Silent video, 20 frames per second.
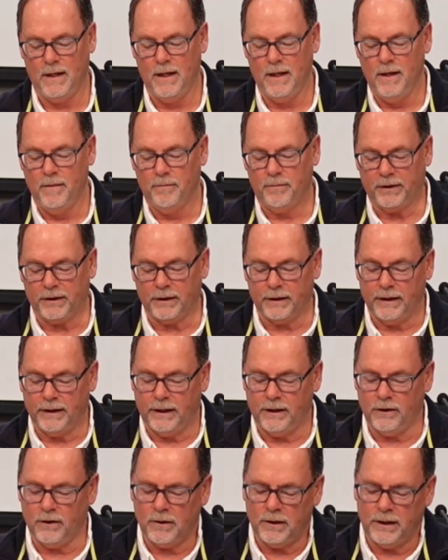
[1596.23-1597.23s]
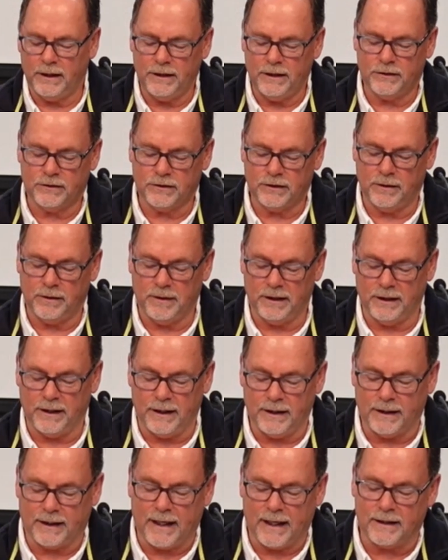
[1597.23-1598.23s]
But here he's seeming to
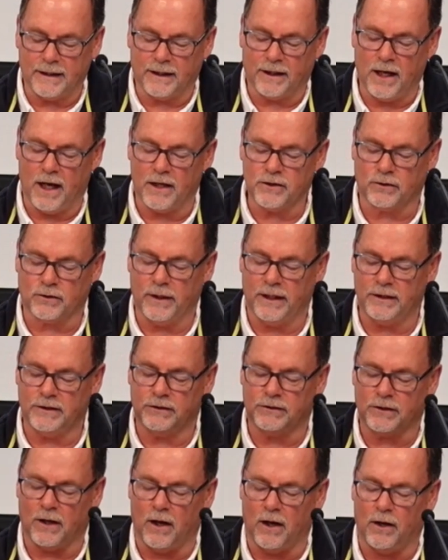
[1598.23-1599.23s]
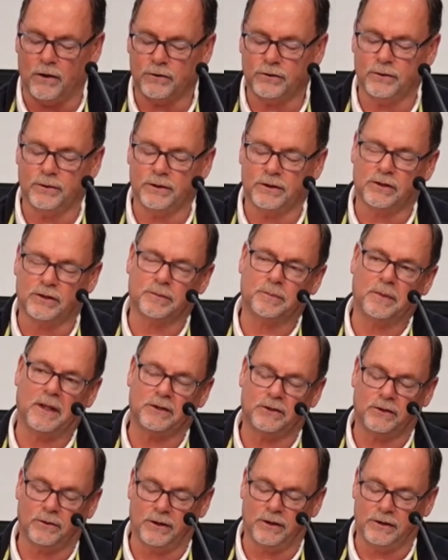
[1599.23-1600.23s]
indicate that God's grace is also
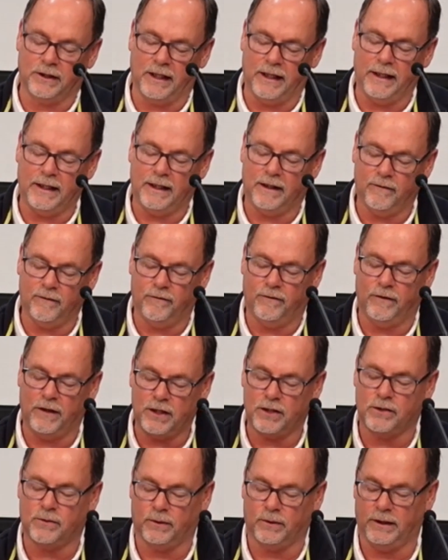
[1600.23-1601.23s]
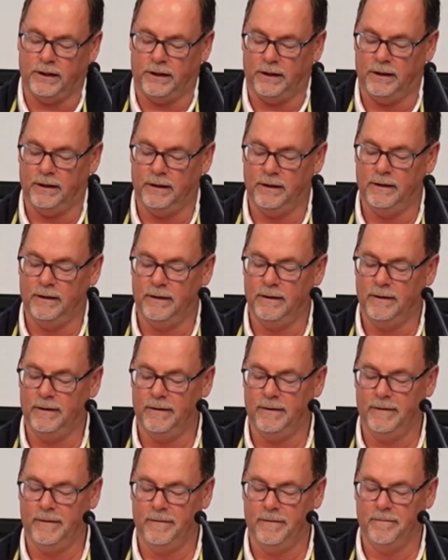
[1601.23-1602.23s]
expressed to us individually.
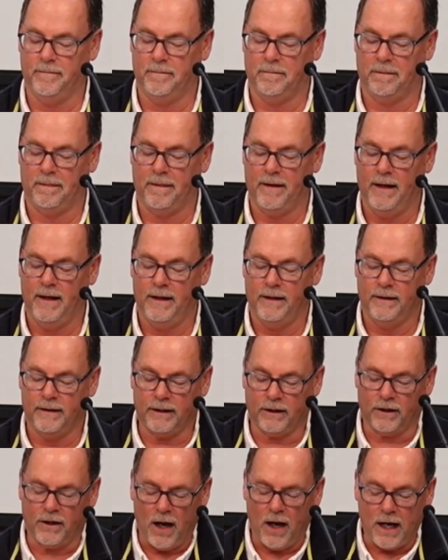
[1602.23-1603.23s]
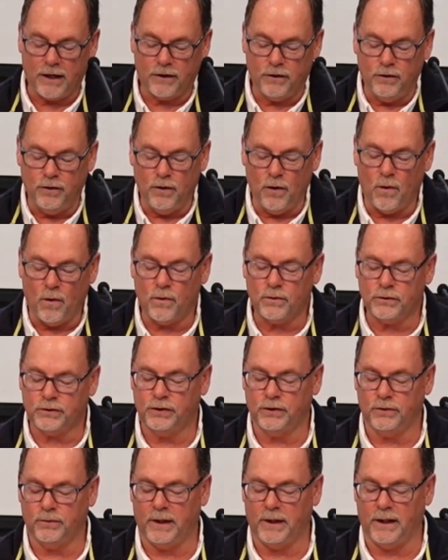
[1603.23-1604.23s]
That God knows
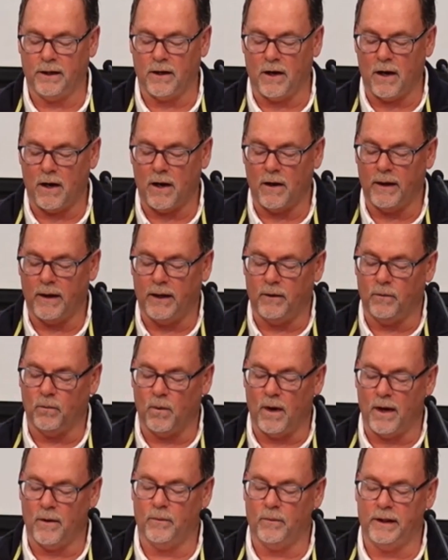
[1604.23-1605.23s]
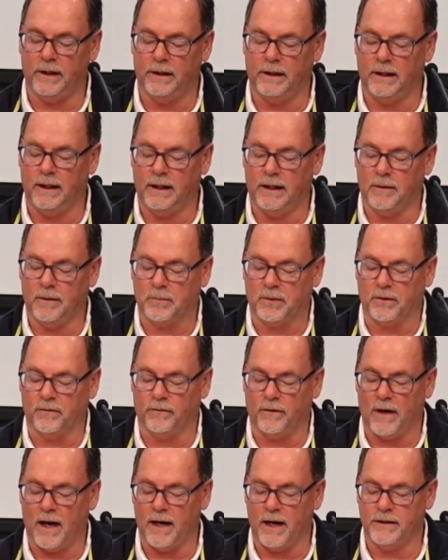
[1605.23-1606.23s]
who we are and what we need and
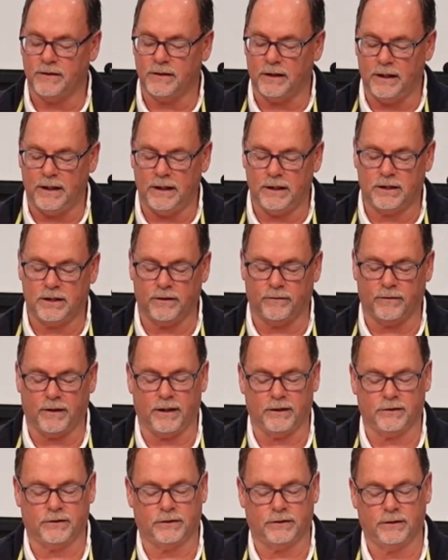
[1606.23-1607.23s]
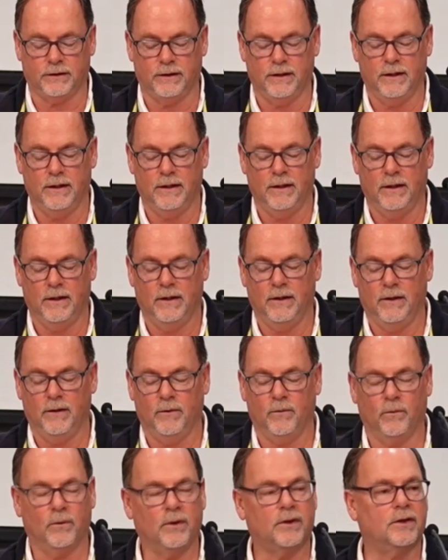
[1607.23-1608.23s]
provides each of us
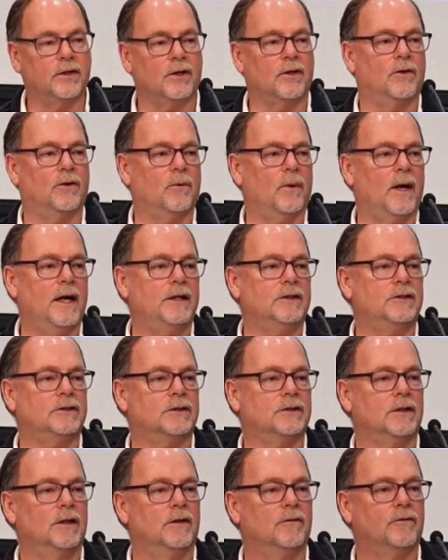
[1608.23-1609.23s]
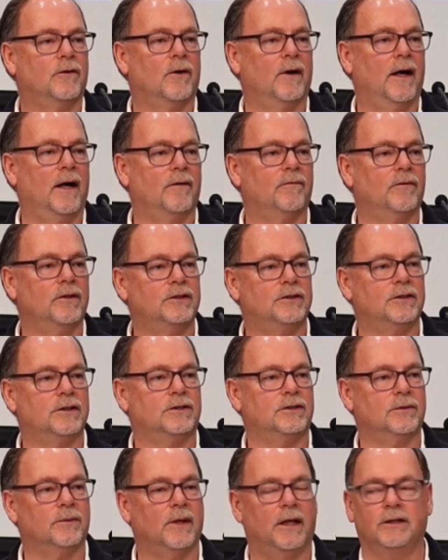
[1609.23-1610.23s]
with the grace for every
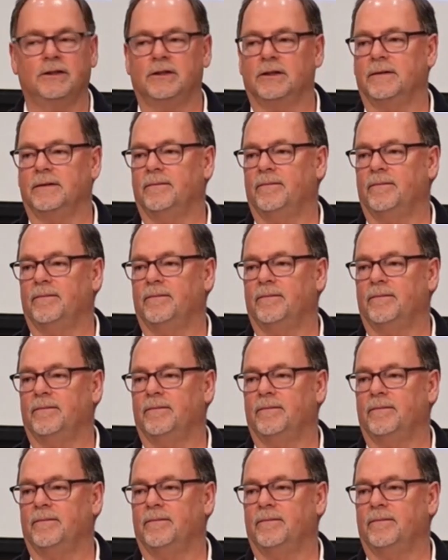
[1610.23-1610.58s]
situation.